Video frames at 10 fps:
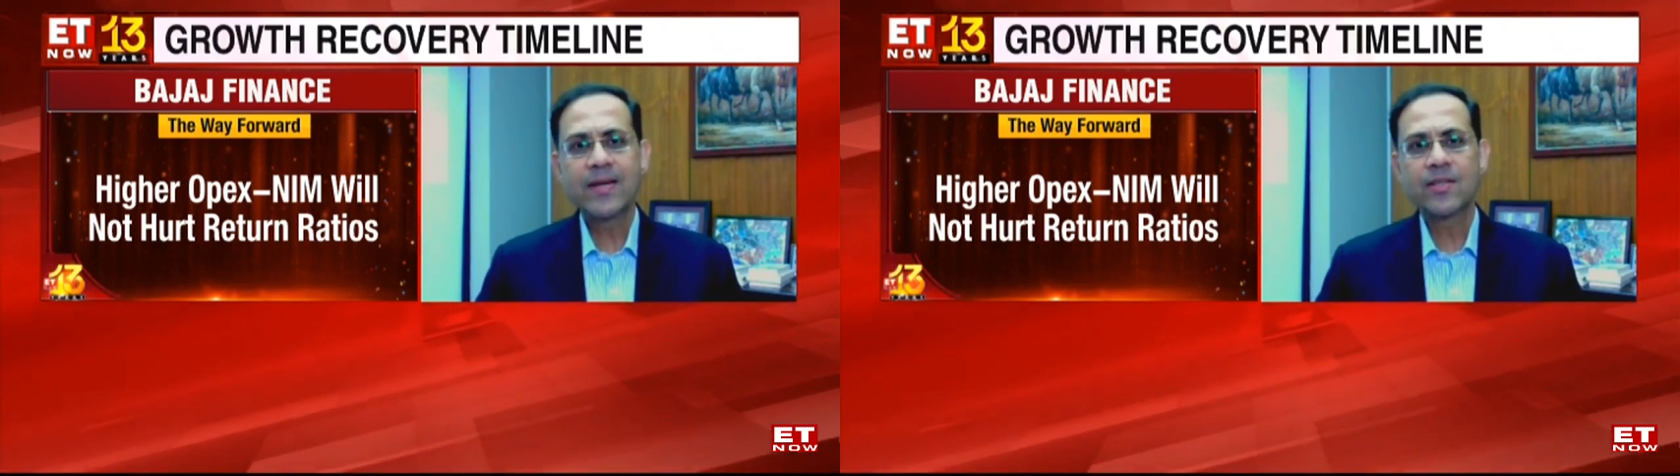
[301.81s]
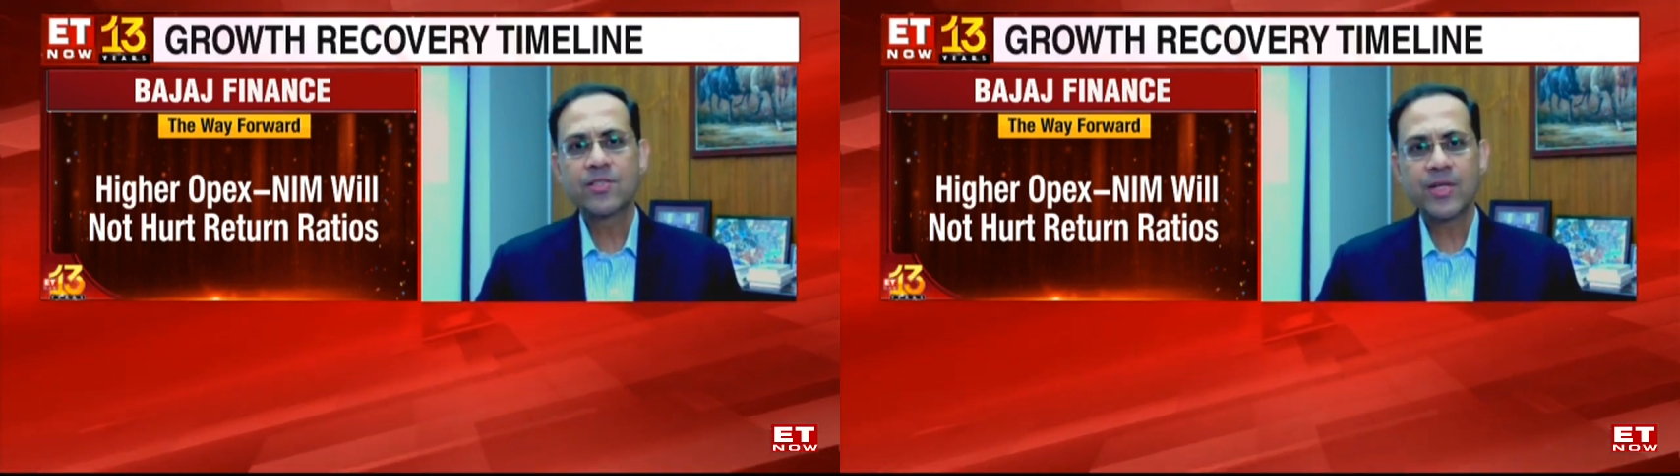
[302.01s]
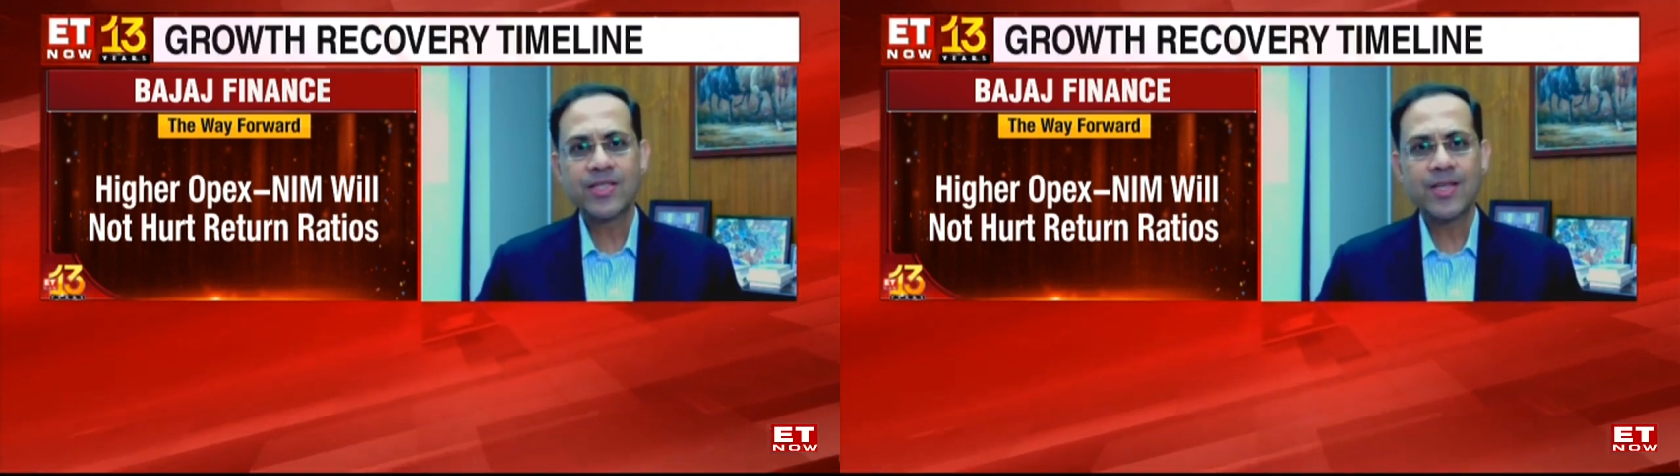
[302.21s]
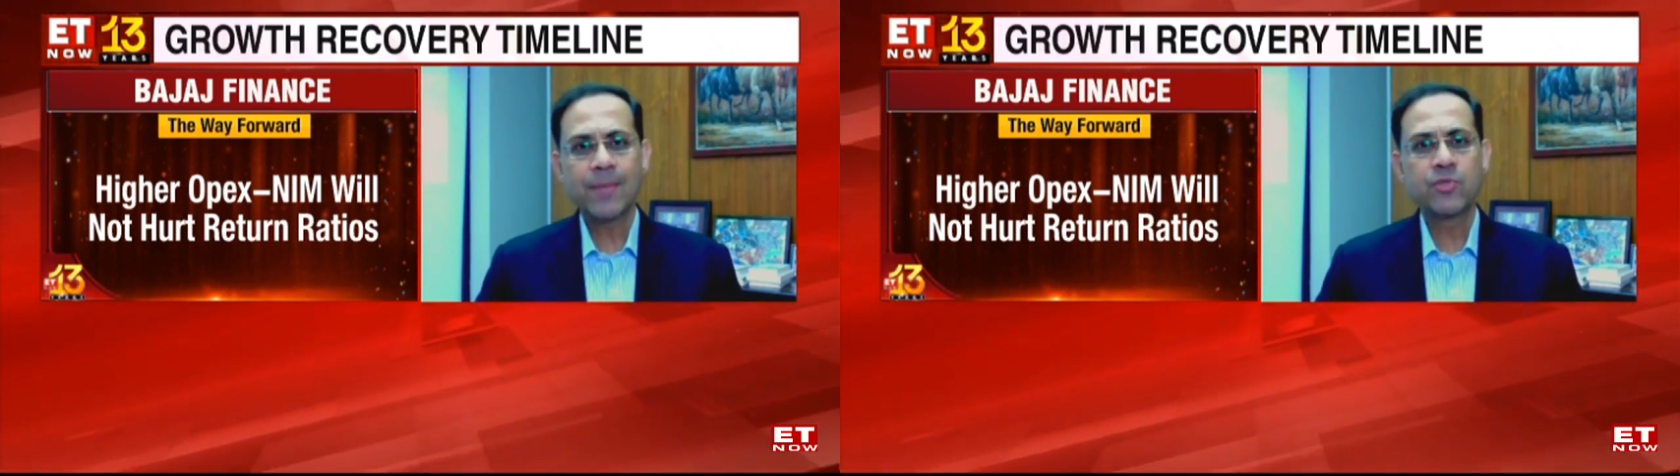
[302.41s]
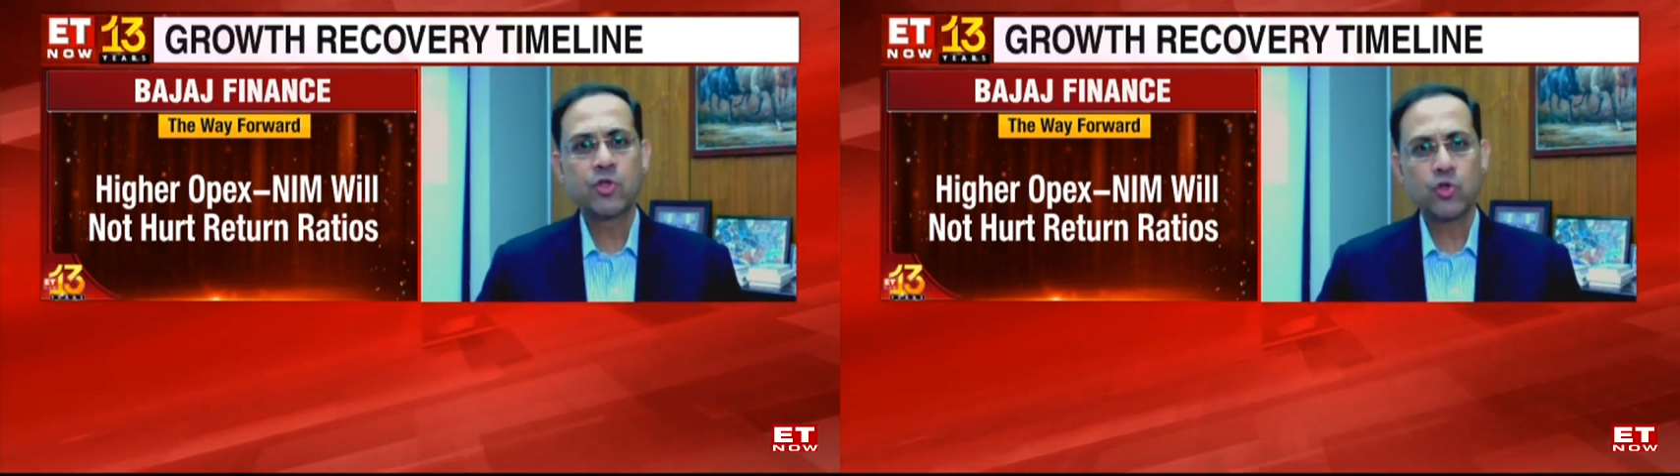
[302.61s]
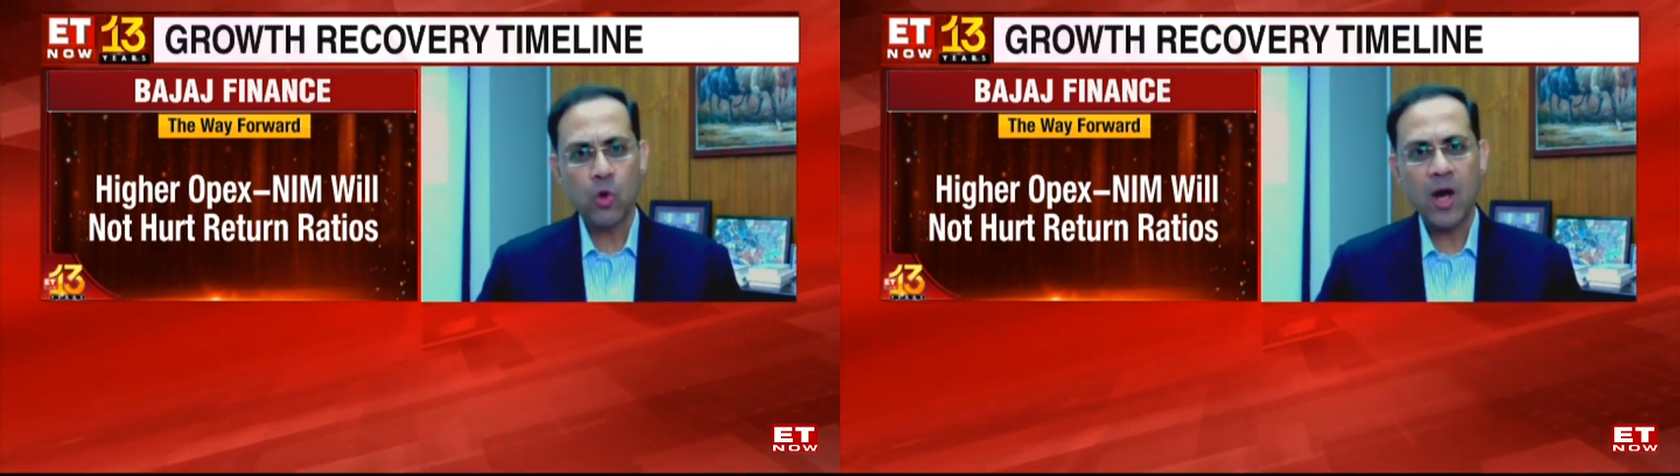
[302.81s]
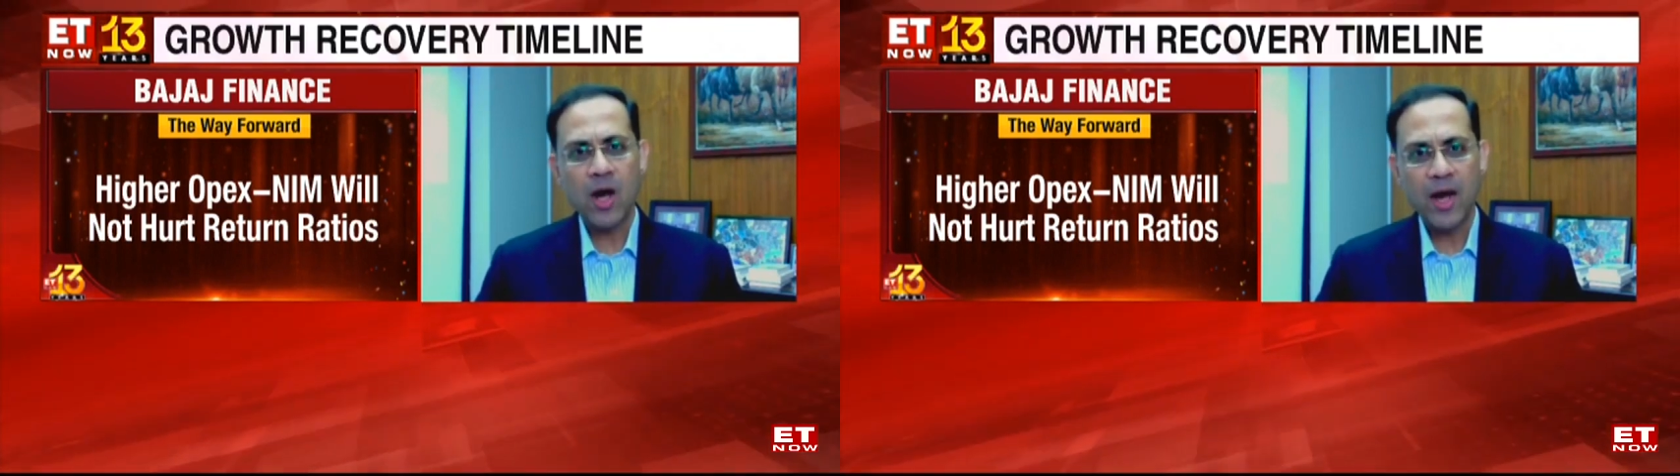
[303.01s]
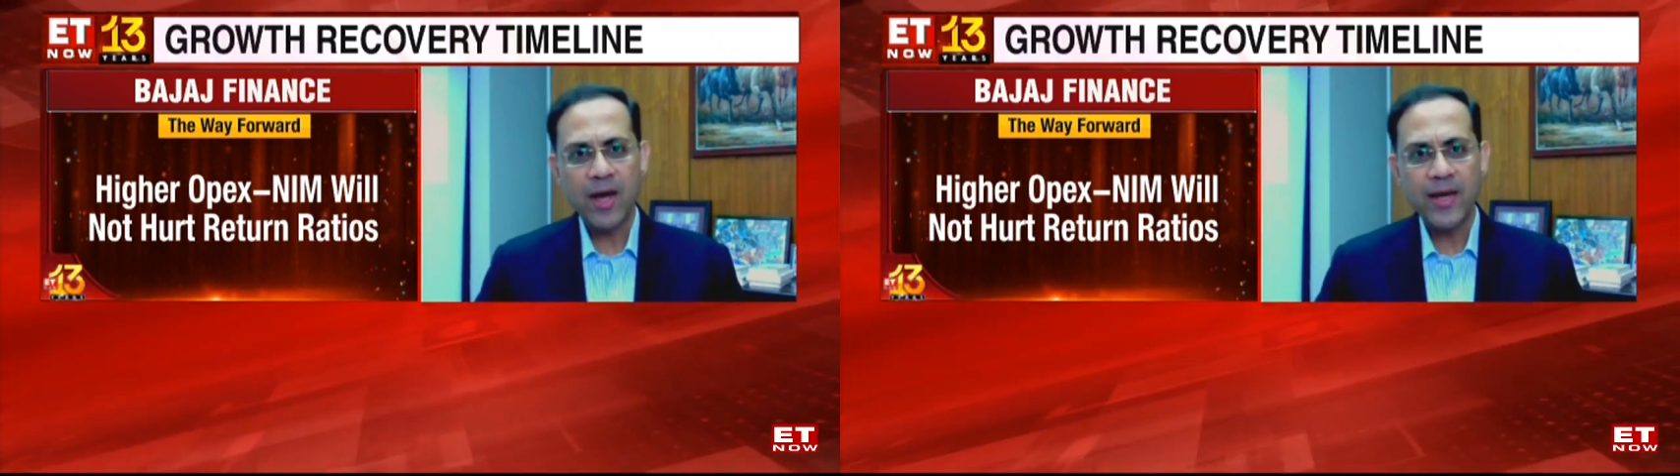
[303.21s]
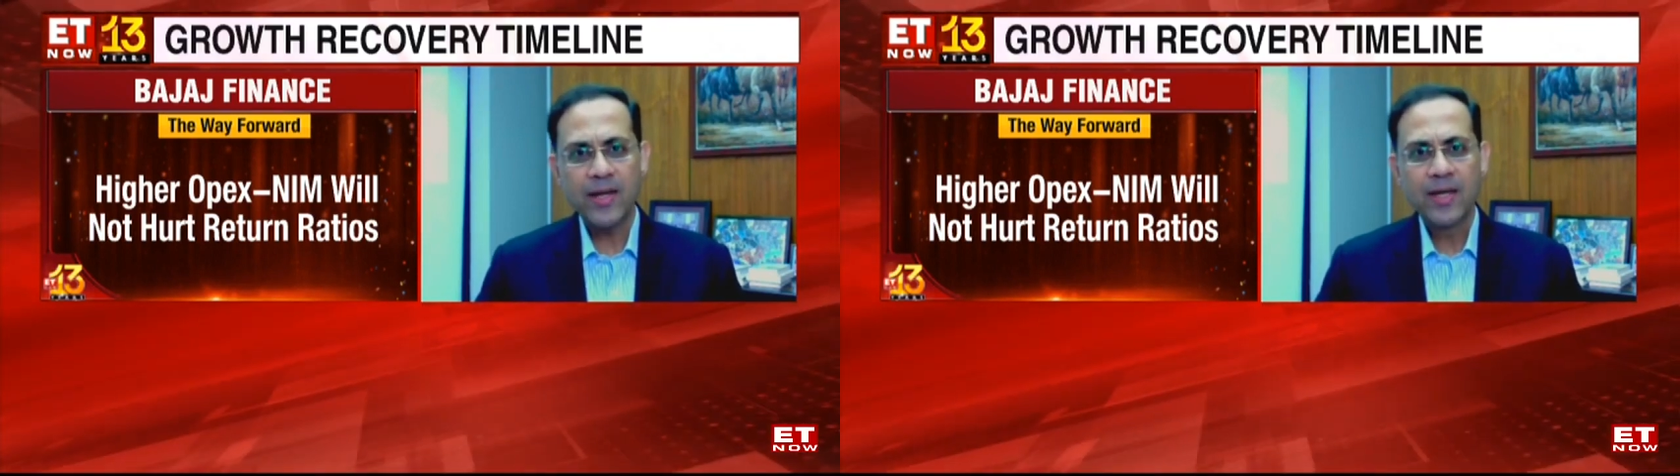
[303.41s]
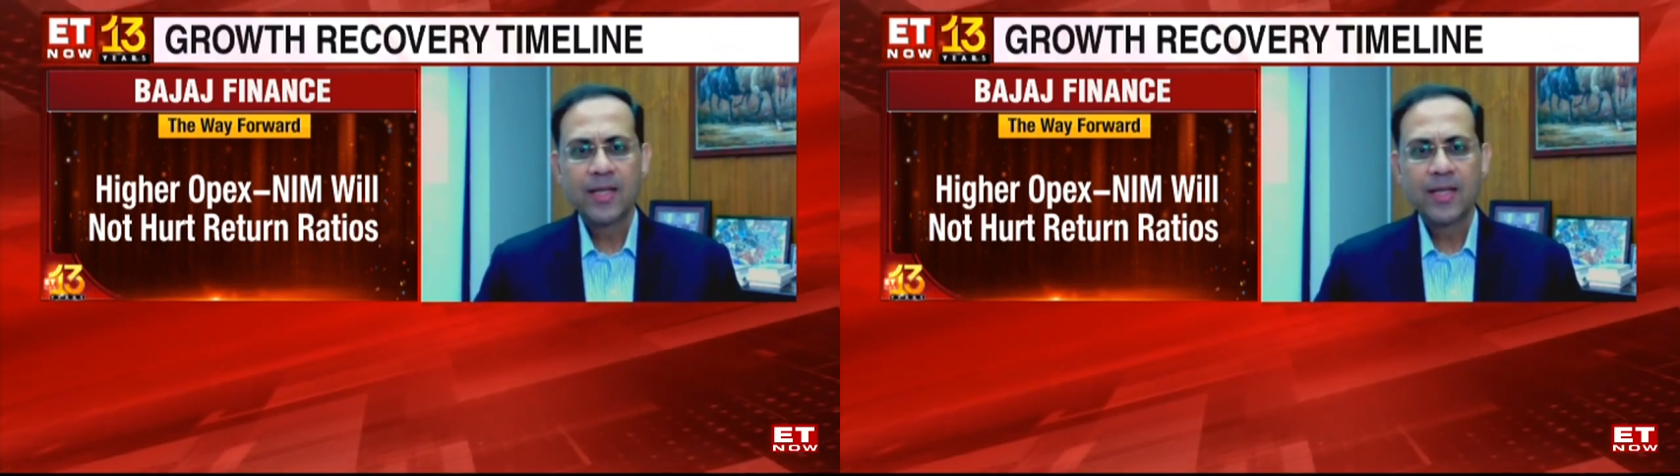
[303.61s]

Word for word: interest rates up so high